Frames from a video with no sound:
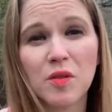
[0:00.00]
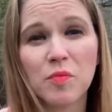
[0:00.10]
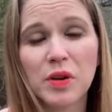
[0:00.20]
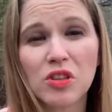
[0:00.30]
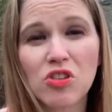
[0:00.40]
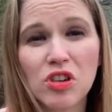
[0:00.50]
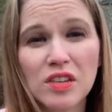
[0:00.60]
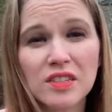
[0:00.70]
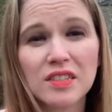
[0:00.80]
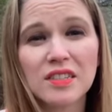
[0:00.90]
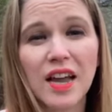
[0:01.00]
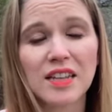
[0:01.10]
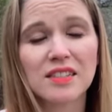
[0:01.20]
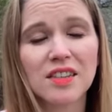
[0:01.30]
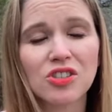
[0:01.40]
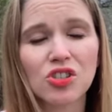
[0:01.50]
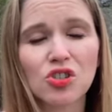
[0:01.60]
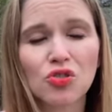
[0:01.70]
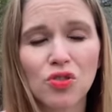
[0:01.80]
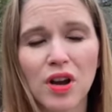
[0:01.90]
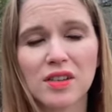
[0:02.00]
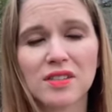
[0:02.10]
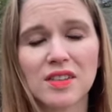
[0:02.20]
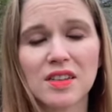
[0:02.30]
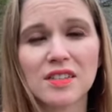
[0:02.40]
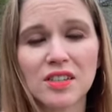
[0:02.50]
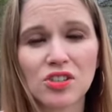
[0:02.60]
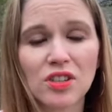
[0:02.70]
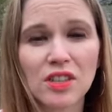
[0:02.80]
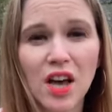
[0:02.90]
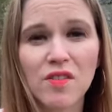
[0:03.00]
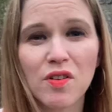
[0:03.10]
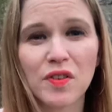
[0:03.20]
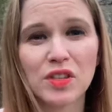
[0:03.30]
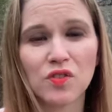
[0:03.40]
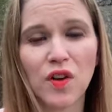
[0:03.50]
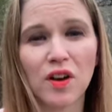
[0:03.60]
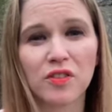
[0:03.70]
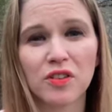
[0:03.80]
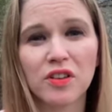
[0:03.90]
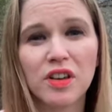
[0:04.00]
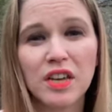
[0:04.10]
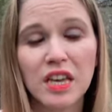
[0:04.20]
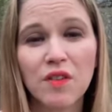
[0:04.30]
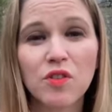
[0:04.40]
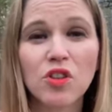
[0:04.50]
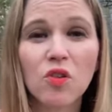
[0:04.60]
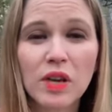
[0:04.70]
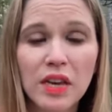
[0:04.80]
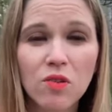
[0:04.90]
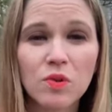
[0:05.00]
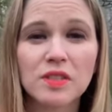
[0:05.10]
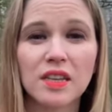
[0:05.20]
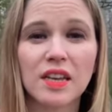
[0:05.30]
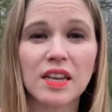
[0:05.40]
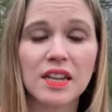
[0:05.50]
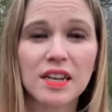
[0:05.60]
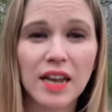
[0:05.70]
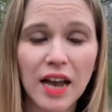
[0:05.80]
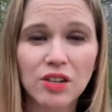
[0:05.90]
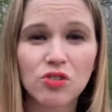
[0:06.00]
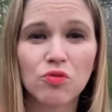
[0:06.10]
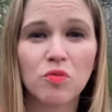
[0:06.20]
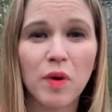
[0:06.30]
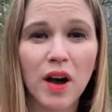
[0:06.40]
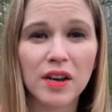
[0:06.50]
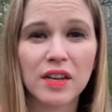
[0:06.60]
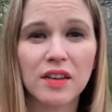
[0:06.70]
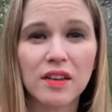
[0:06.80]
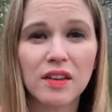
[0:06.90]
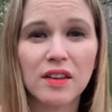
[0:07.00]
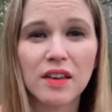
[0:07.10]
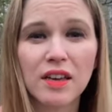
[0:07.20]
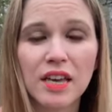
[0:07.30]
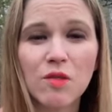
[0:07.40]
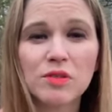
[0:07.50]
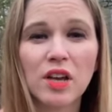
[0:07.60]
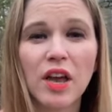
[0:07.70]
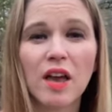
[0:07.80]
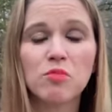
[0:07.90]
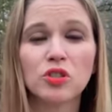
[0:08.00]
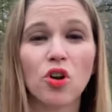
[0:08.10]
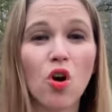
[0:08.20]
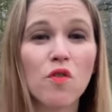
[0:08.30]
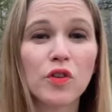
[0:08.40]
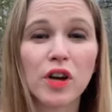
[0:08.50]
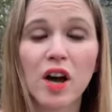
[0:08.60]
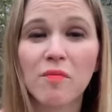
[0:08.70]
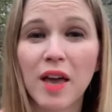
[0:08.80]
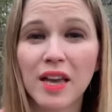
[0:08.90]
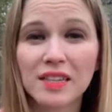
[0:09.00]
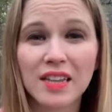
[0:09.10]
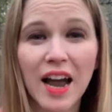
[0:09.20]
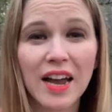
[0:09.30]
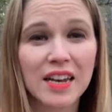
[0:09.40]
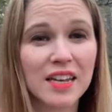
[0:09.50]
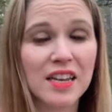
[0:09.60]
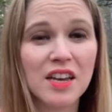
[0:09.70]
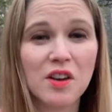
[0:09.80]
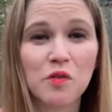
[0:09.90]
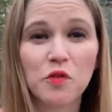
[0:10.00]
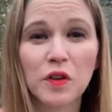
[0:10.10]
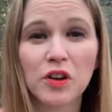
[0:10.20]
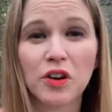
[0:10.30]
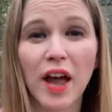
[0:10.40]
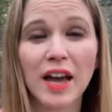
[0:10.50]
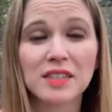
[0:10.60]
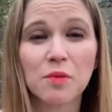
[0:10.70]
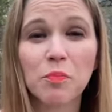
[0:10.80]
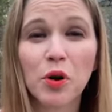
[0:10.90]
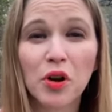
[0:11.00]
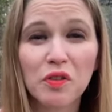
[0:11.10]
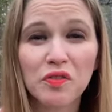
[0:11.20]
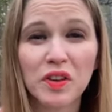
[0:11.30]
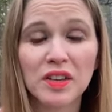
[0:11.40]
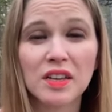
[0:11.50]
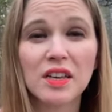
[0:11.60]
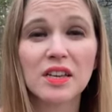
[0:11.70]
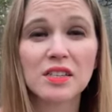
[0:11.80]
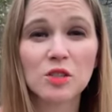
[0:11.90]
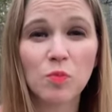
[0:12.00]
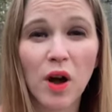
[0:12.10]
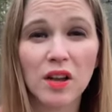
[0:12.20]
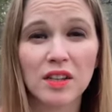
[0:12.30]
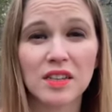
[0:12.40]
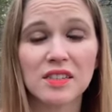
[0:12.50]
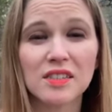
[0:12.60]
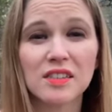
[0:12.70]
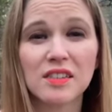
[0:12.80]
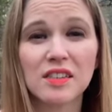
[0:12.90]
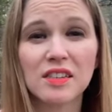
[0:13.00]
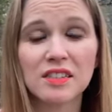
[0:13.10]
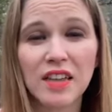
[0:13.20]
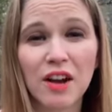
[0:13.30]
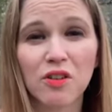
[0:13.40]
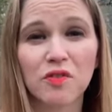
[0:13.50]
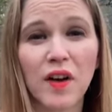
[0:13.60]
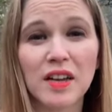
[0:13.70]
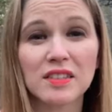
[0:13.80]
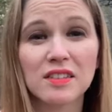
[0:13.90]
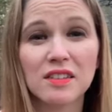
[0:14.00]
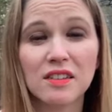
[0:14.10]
But Jesus had such a trust and such a love of his Father. Even though he was in a natural body, he was able to overcome anxiety, fear, as a perfect, spotless sacrifice